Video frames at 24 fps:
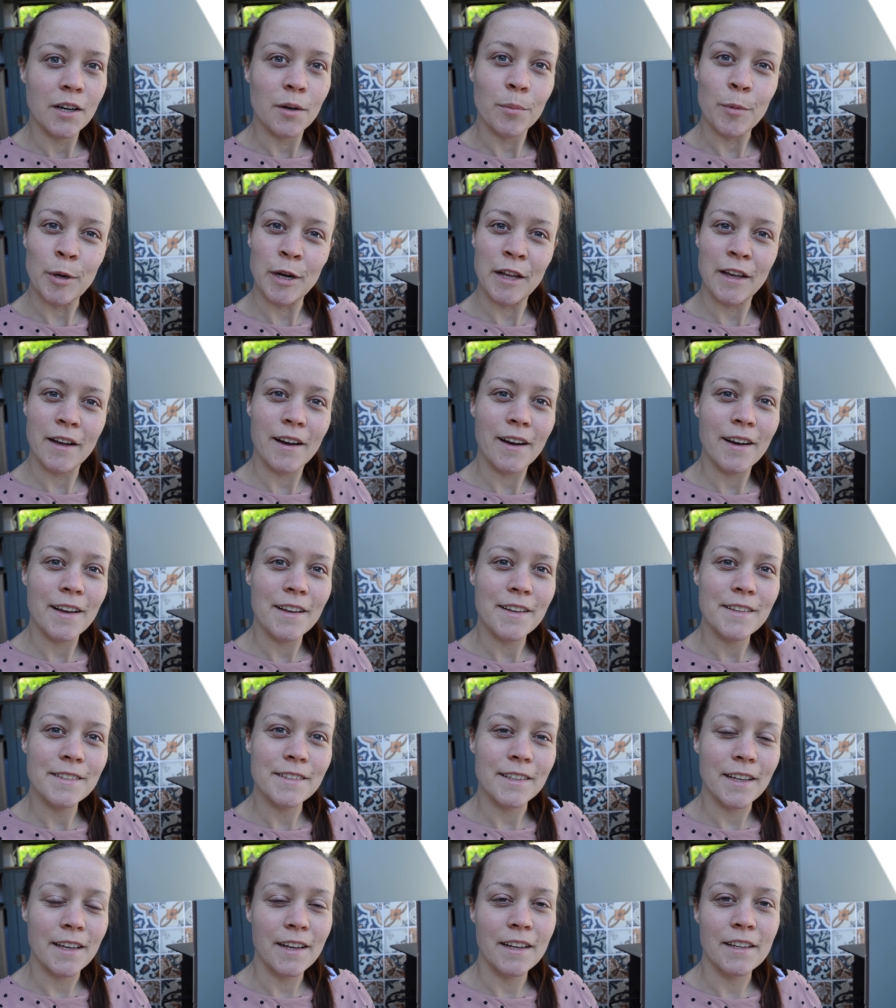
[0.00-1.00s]
Morning
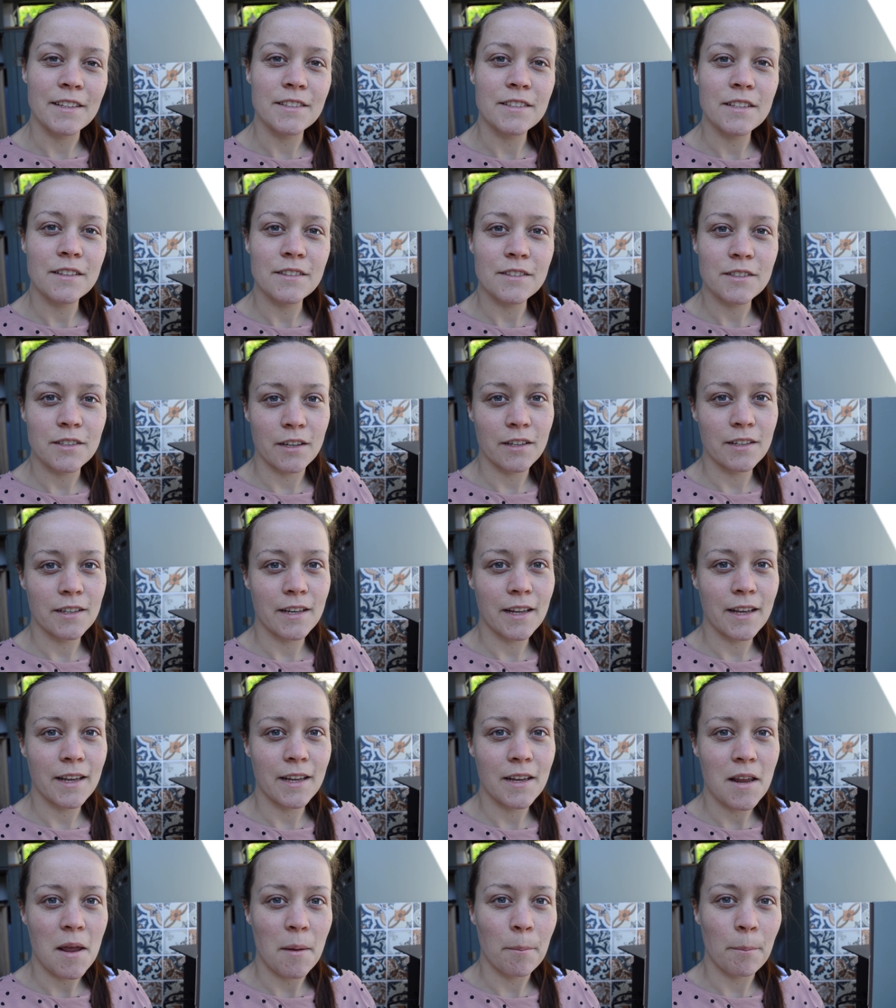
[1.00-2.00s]
guys, it is
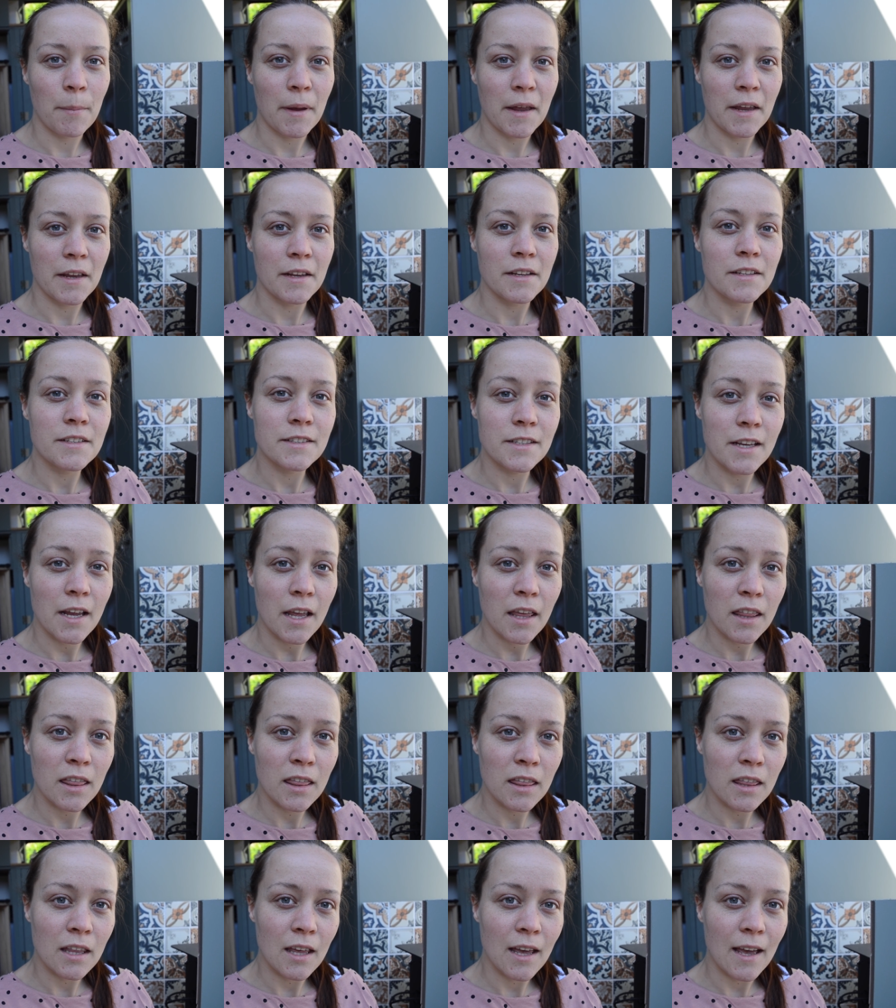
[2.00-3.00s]
Sunday, May
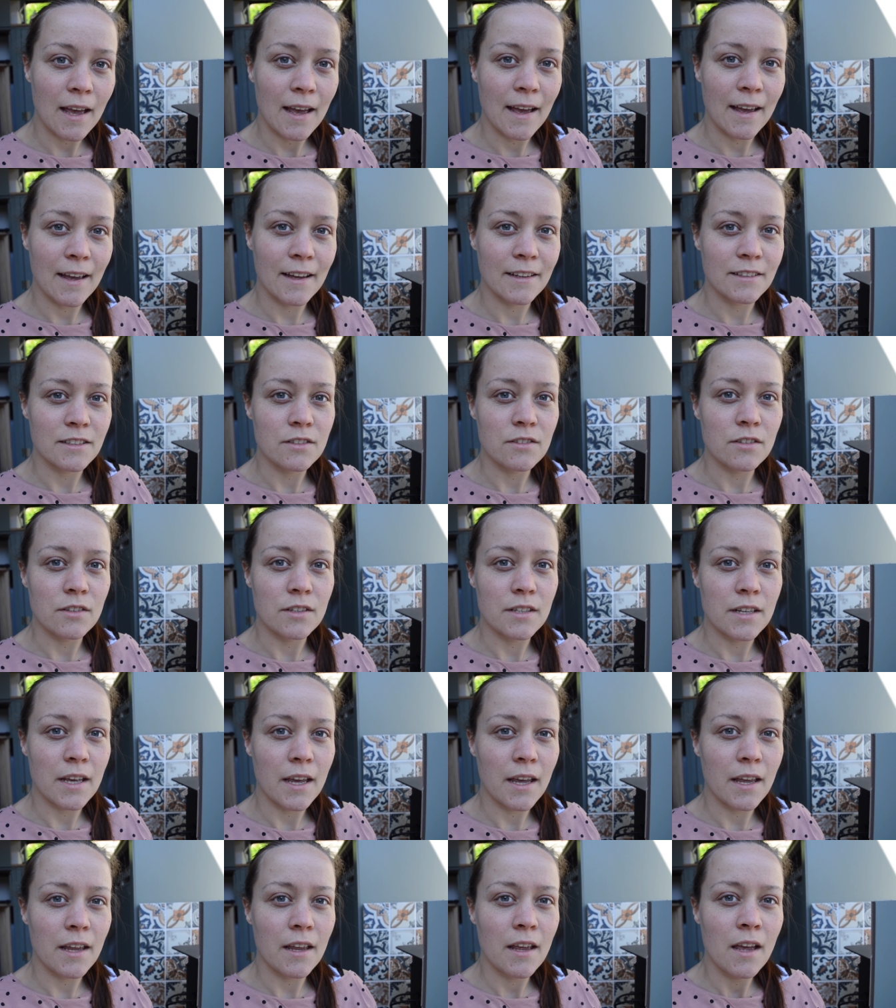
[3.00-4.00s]
6th, and
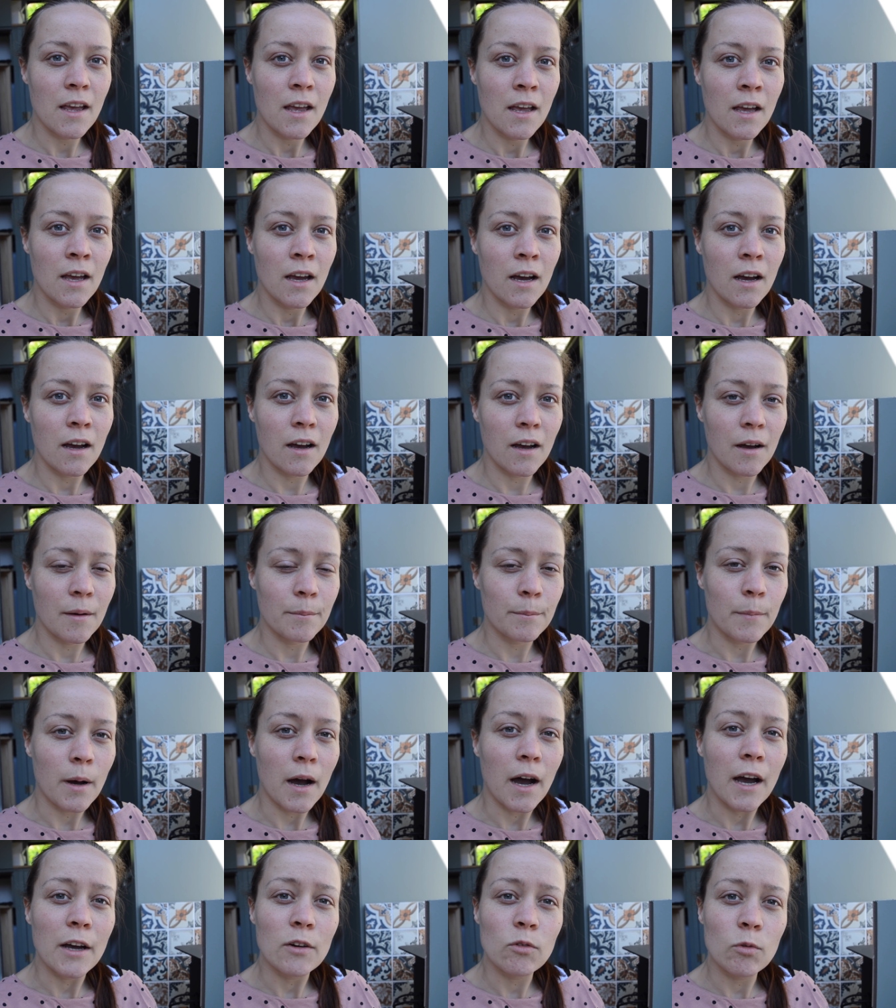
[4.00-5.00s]
today
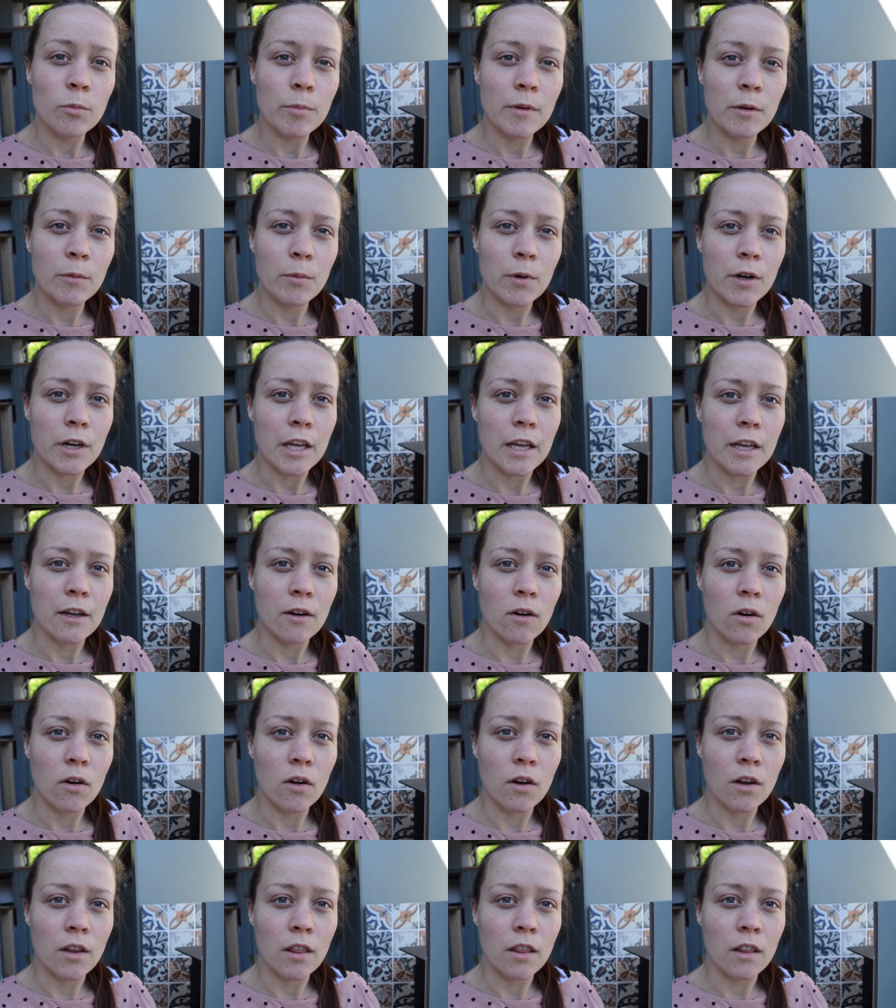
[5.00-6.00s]
I will be working
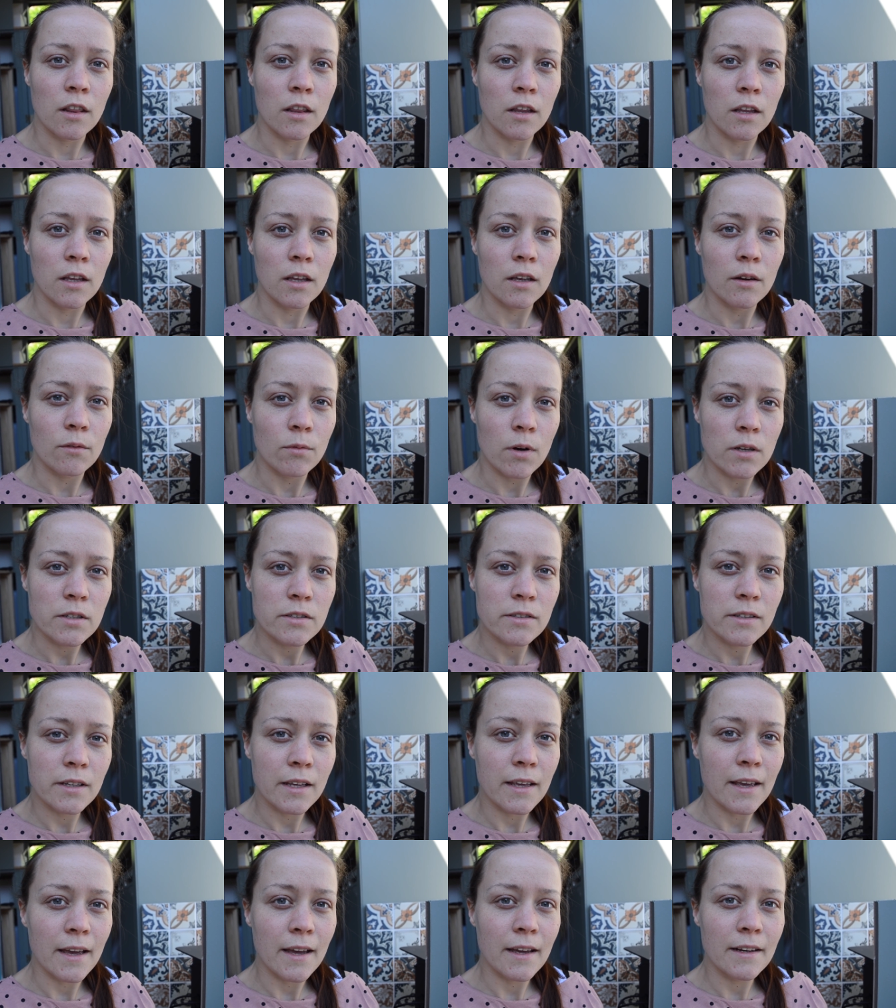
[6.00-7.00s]
on the rust
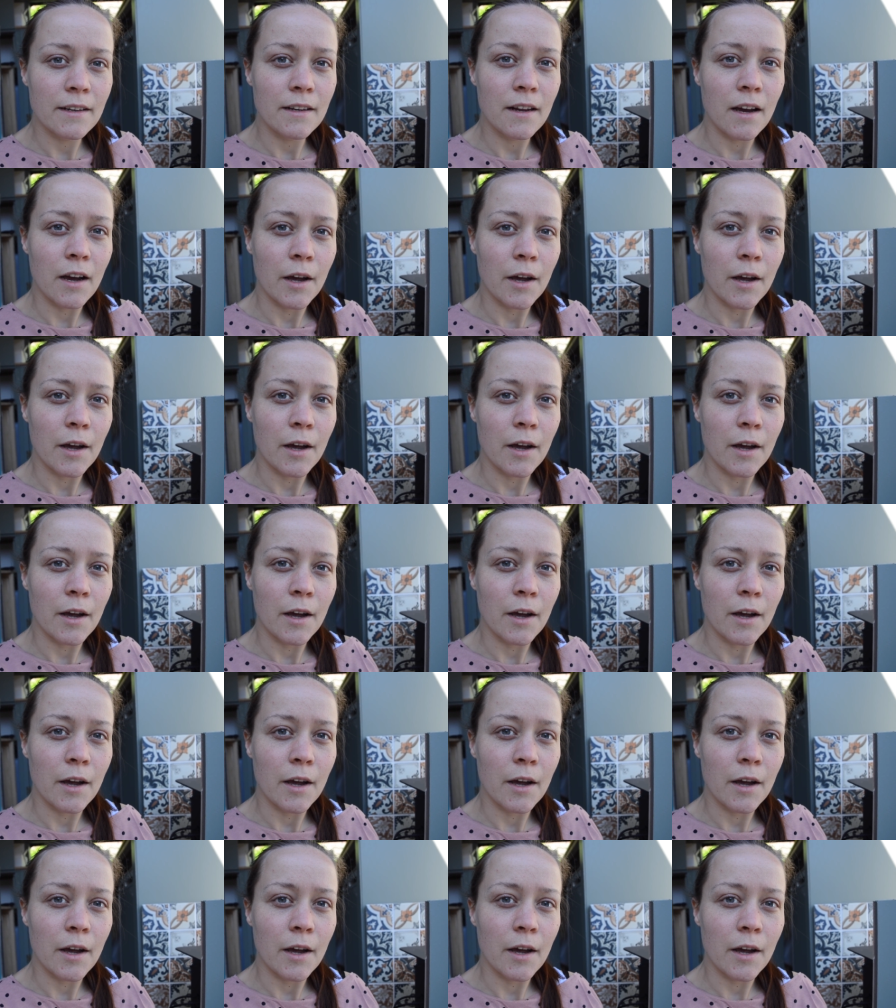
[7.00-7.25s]
again.